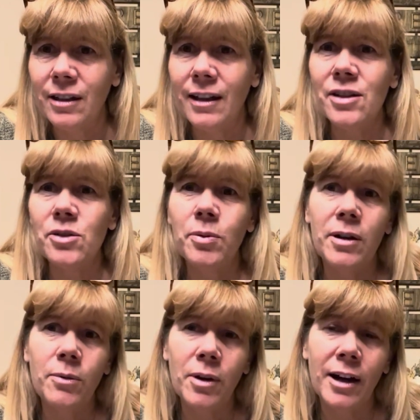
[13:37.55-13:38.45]
And that's
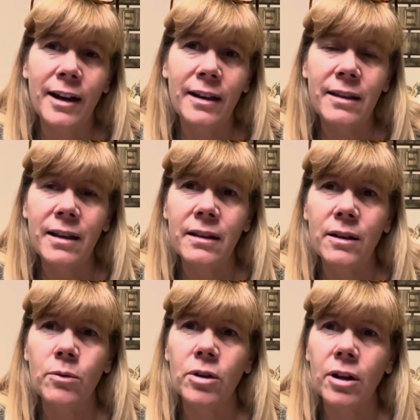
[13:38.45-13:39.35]
what where I think
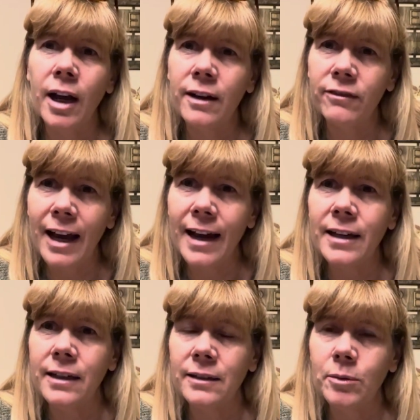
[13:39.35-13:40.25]
that we're kind of
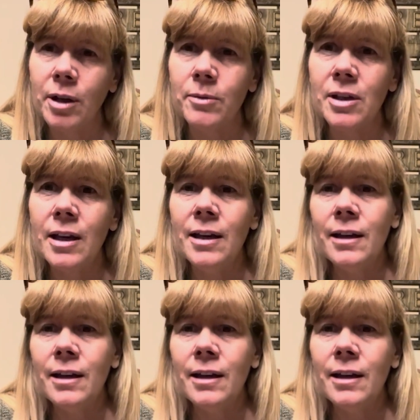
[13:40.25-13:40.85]
lacking sometimes.